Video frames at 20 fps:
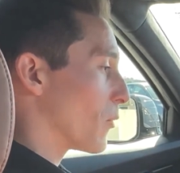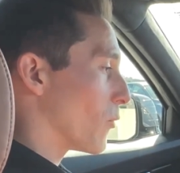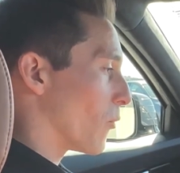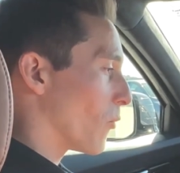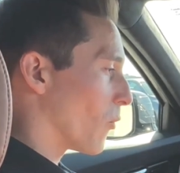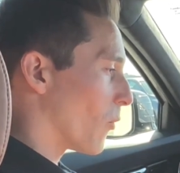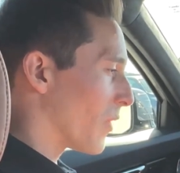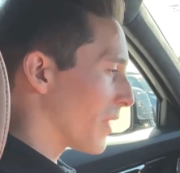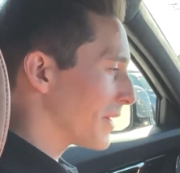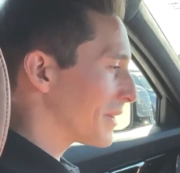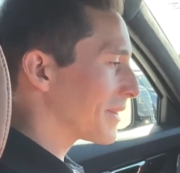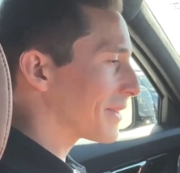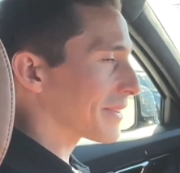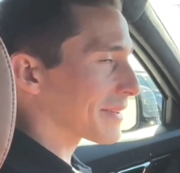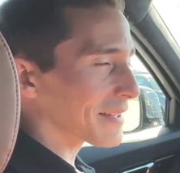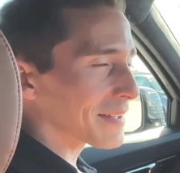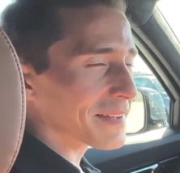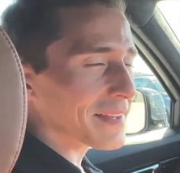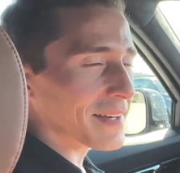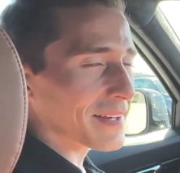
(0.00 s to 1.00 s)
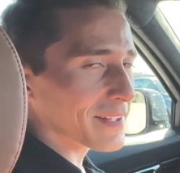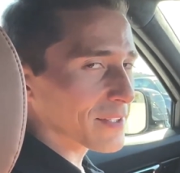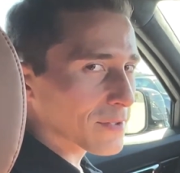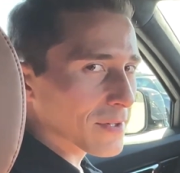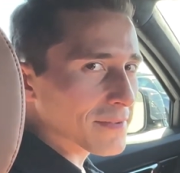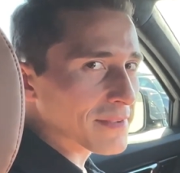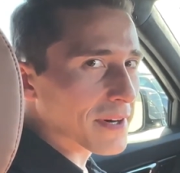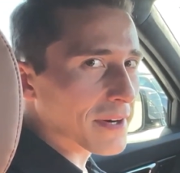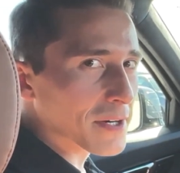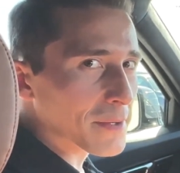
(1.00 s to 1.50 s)
One thing that I do
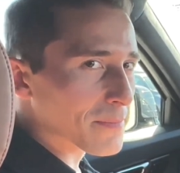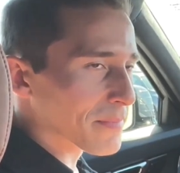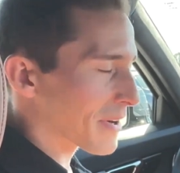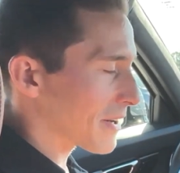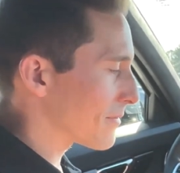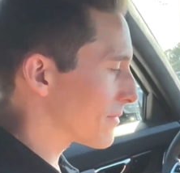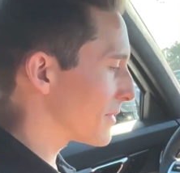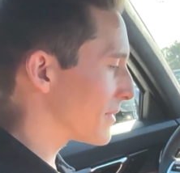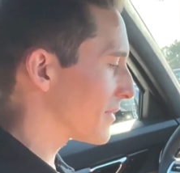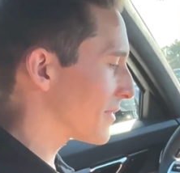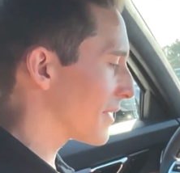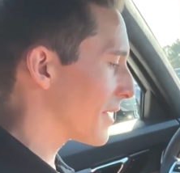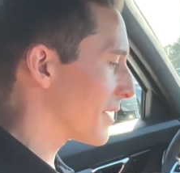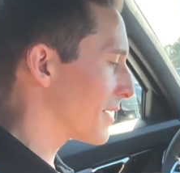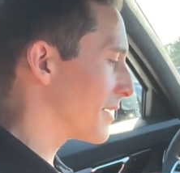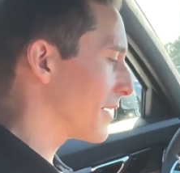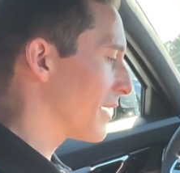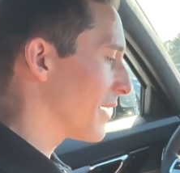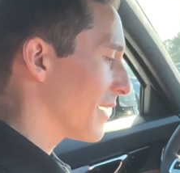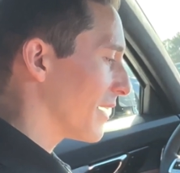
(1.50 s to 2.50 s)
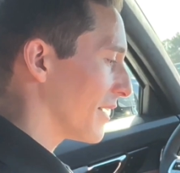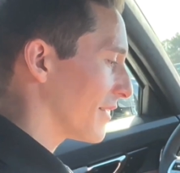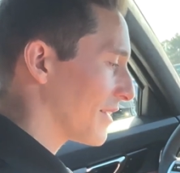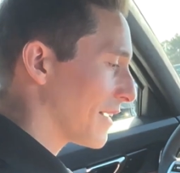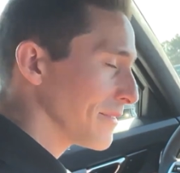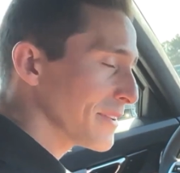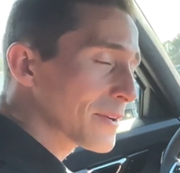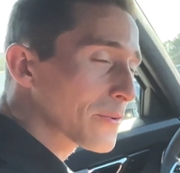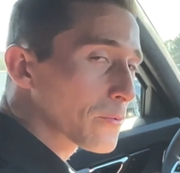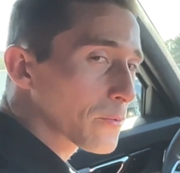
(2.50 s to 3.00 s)
have a hard preference on is
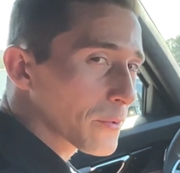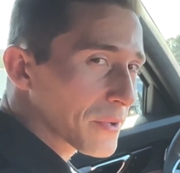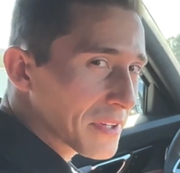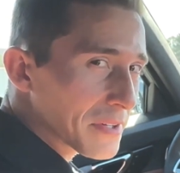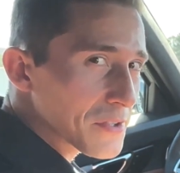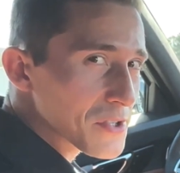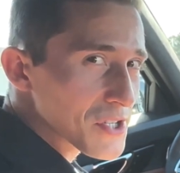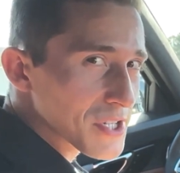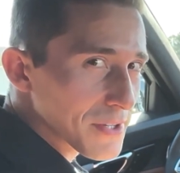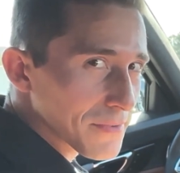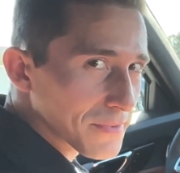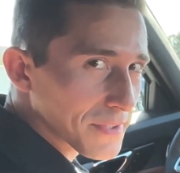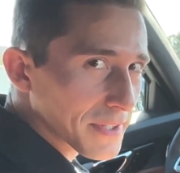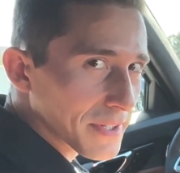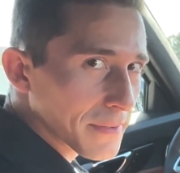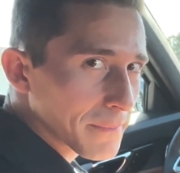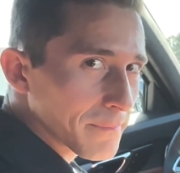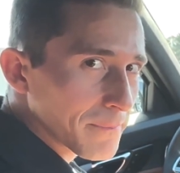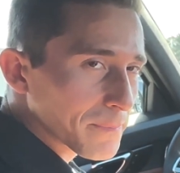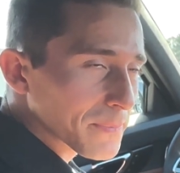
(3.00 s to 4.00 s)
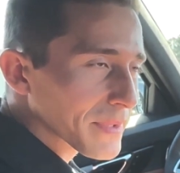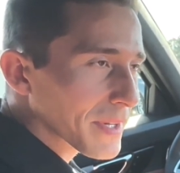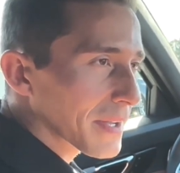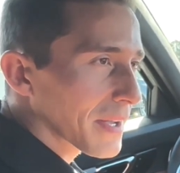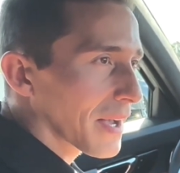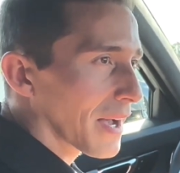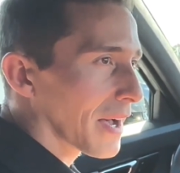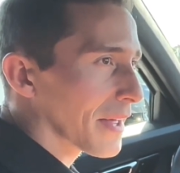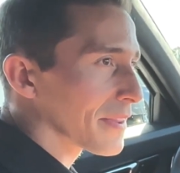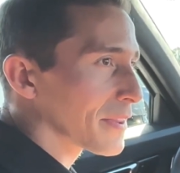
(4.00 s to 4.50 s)
having a real shifter.
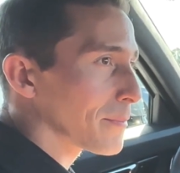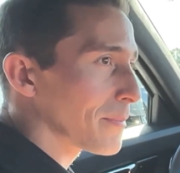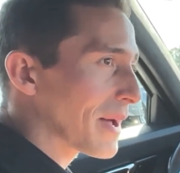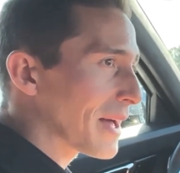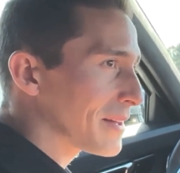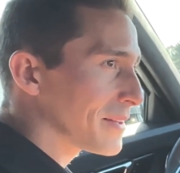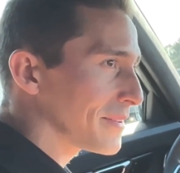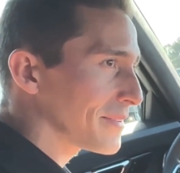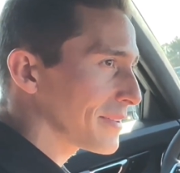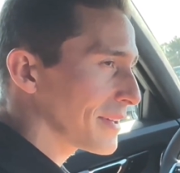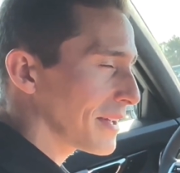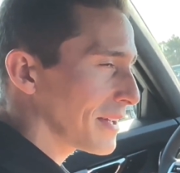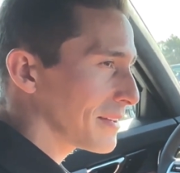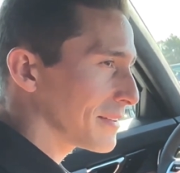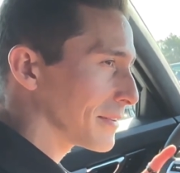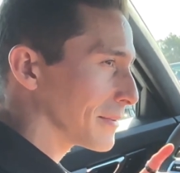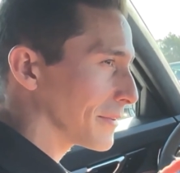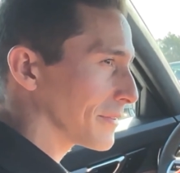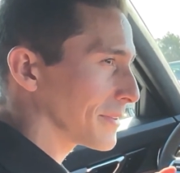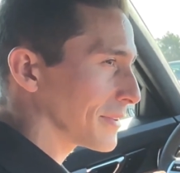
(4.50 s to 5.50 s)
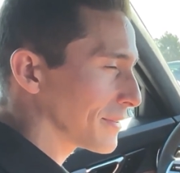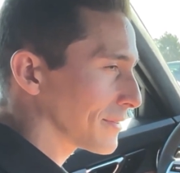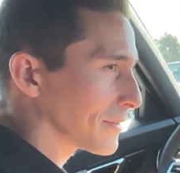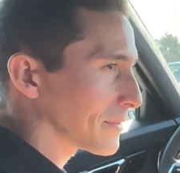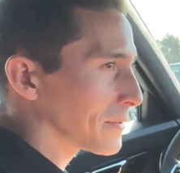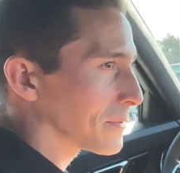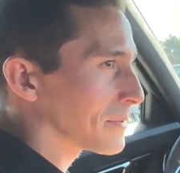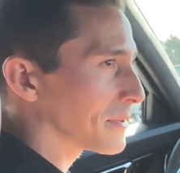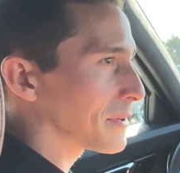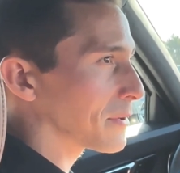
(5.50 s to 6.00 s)
On the Palisade, you'll see
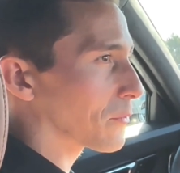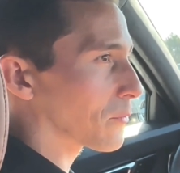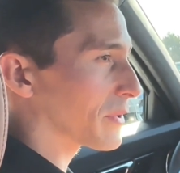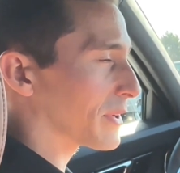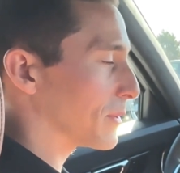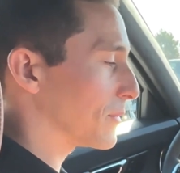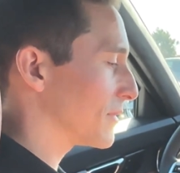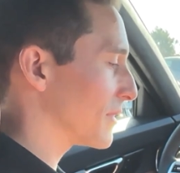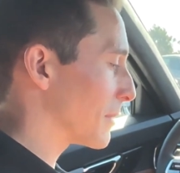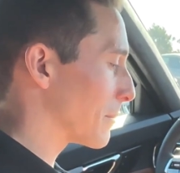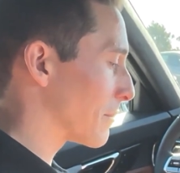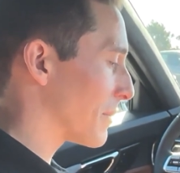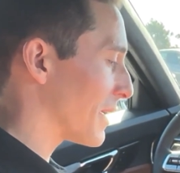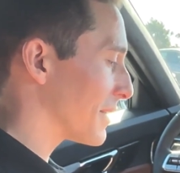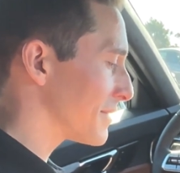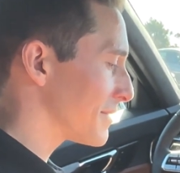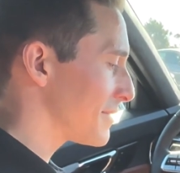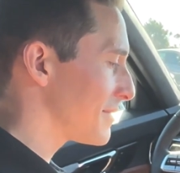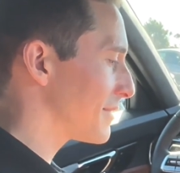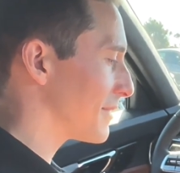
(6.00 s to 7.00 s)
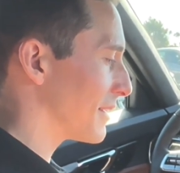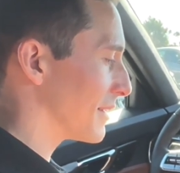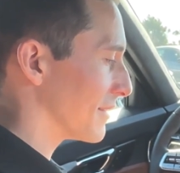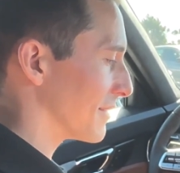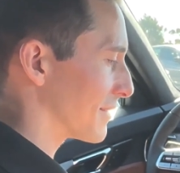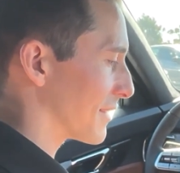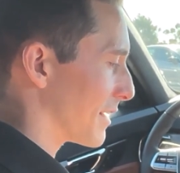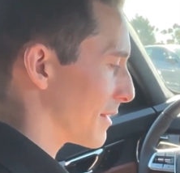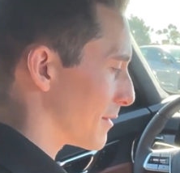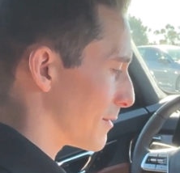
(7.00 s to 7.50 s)
soon, we're using buttons
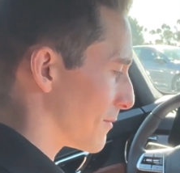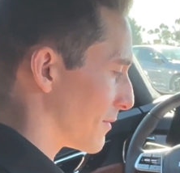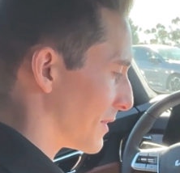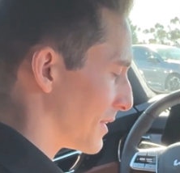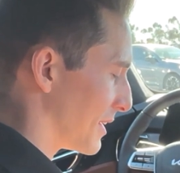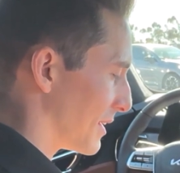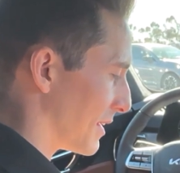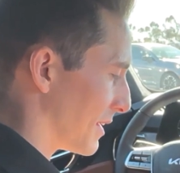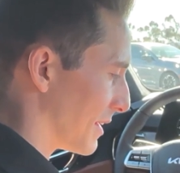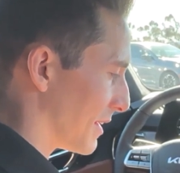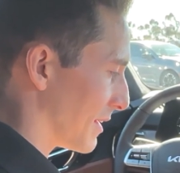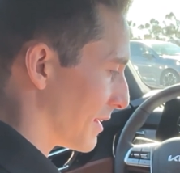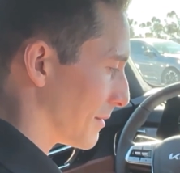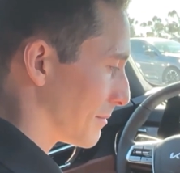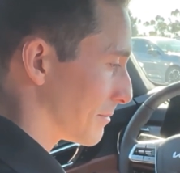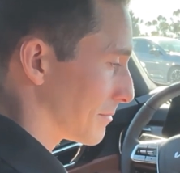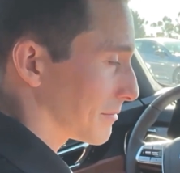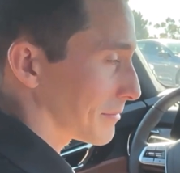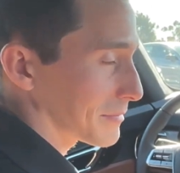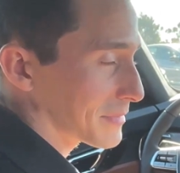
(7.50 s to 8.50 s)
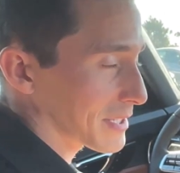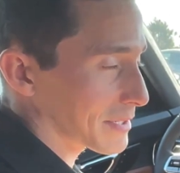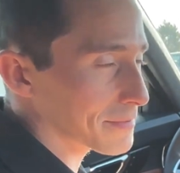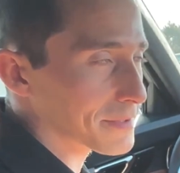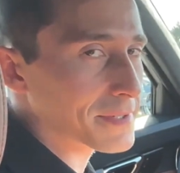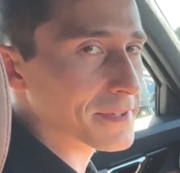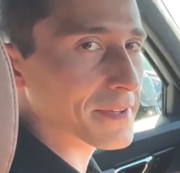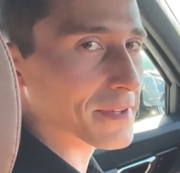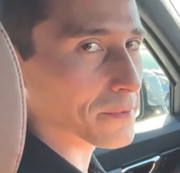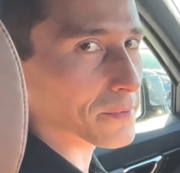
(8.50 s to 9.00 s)
instead of the
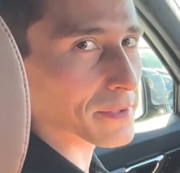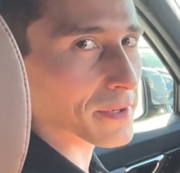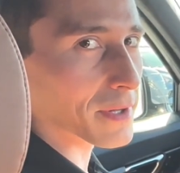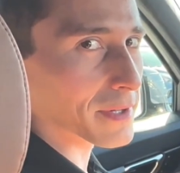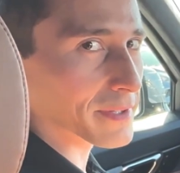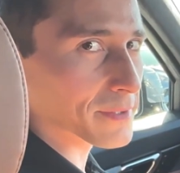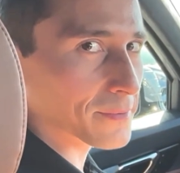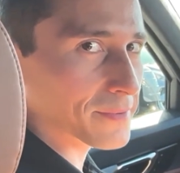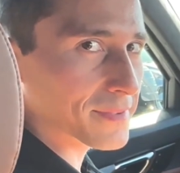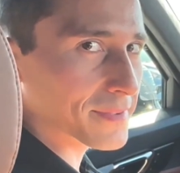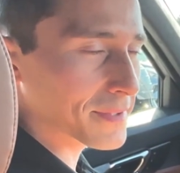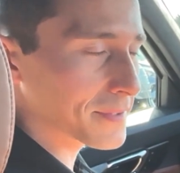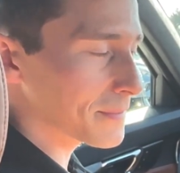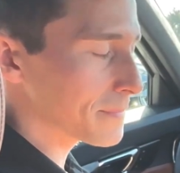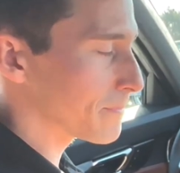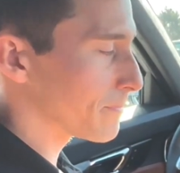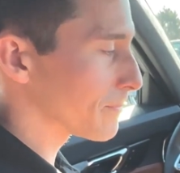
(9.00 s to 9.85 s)
lever that we're all used to,